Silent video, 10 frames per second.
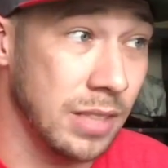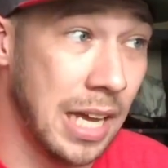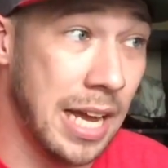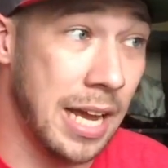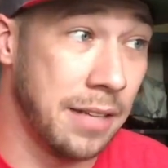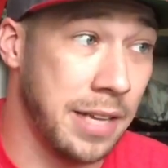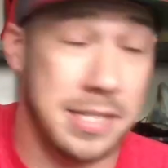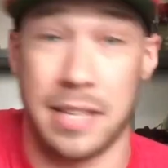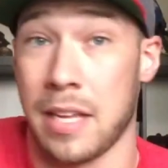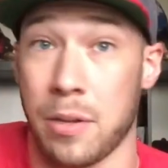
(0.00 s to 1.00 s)
And they
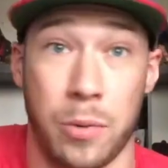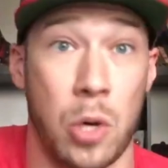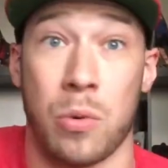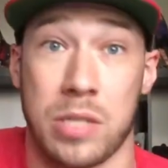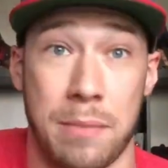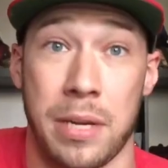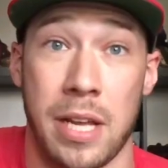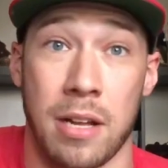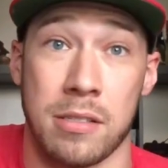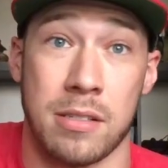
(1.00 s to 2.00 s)
said that they were going with somebody
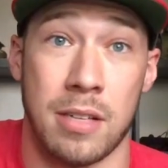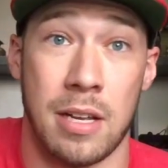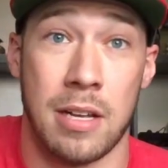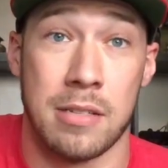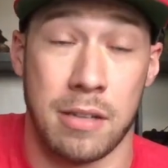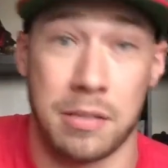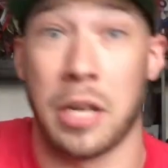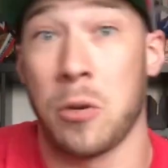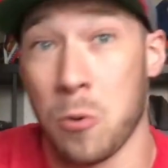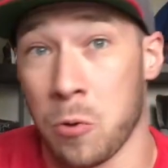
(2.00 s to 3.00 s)
else. So I was
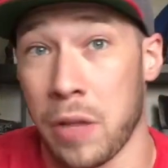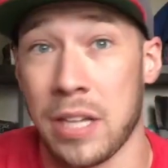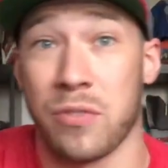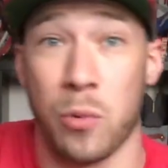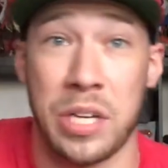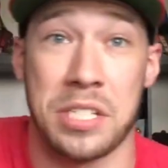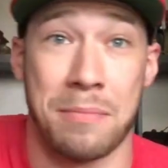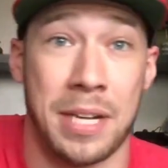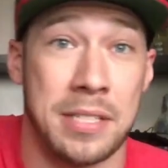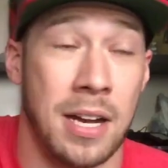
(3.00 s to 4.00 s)
like, cool, thanks for wasting
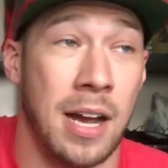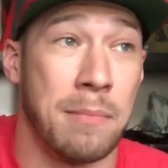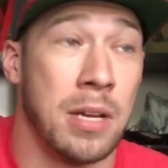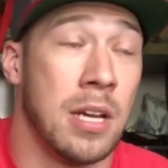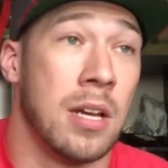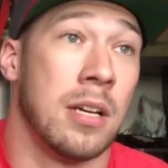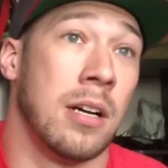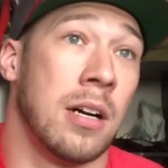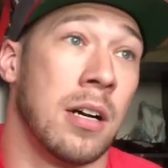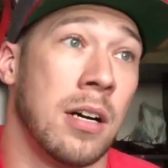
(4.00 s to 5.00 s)
my time.
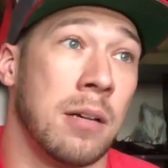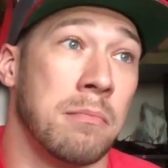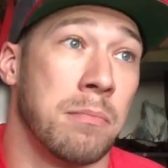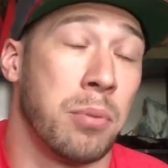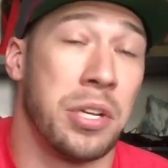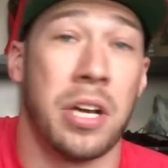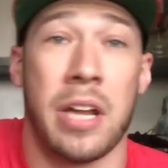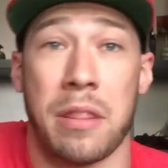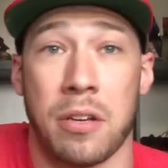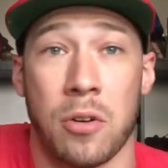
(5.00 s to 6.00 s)
Pretty
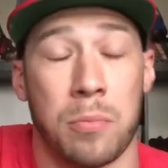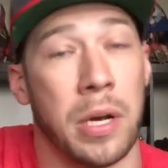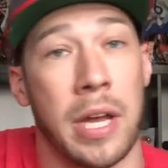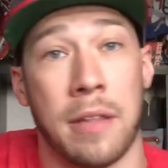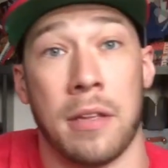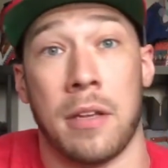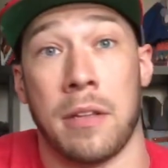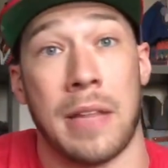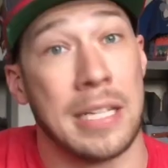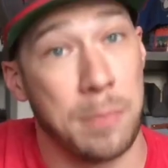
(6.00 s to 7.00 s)
unethical, but
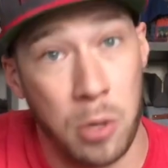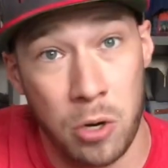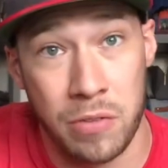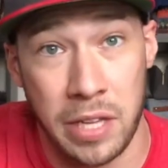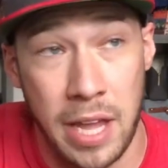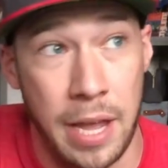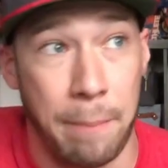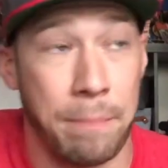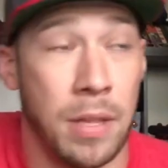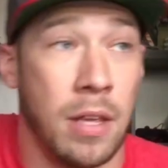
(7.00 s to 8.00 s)
that's part of the game.
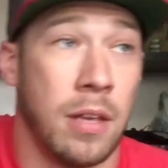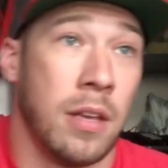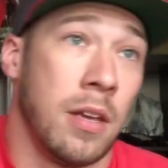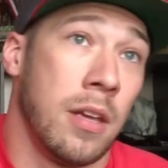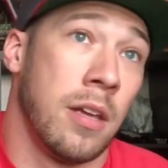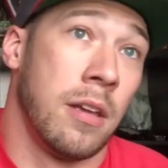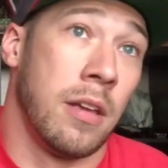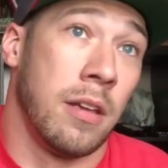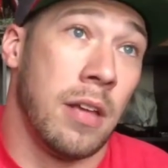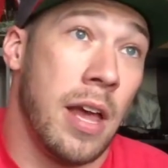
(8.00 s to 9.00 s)

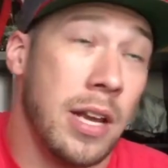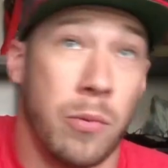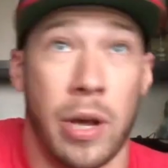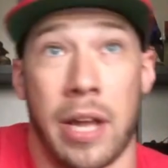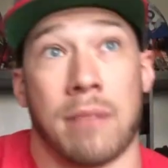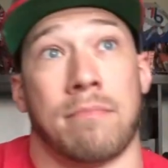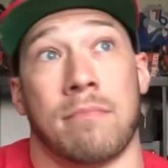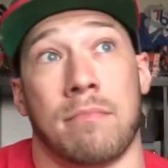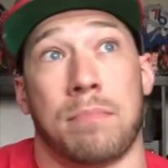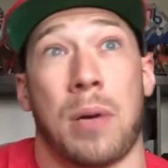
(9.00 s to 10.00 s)
Anyway,
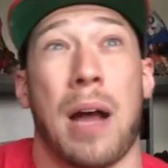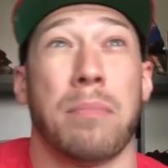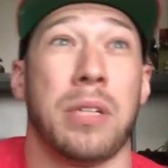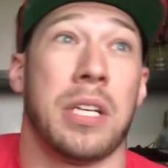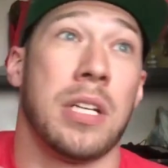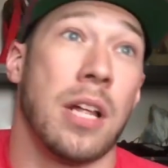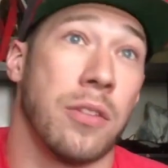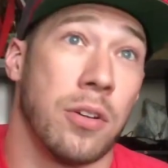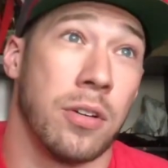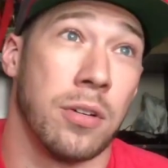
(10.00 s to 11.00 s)
probably
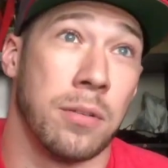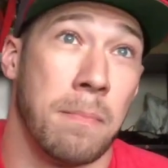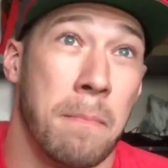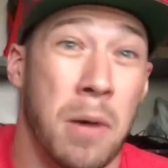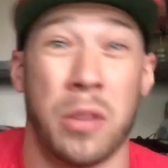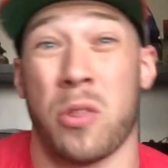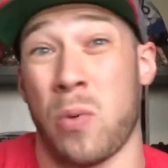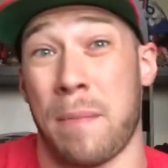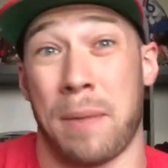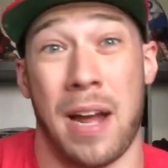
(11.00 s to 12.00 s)
another month
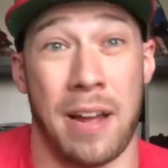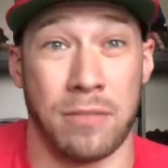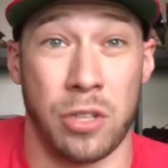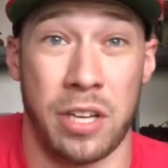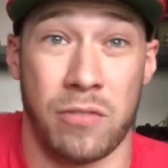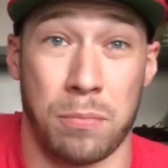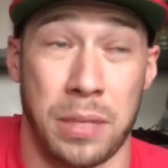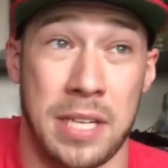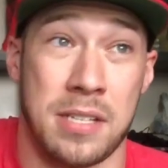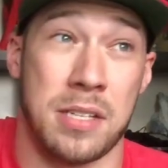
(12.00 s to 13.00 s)
went by of looking for
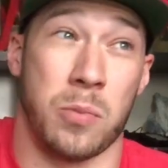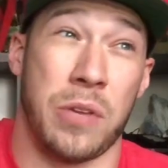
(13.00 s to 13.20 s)
places.